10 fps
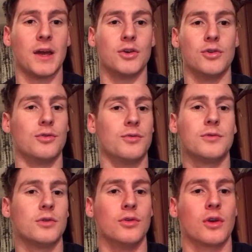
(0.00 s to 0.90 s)
you
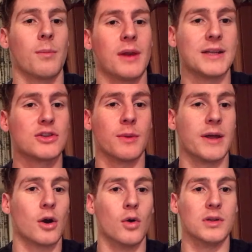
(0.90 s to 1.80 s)
you complete so
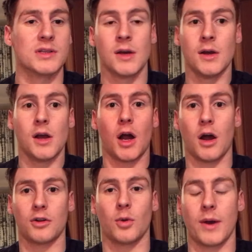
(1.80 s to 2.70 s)
many goals
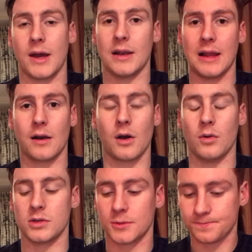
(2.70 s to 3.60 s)
along the way, little
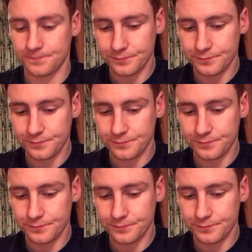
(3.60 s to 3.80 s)
goals.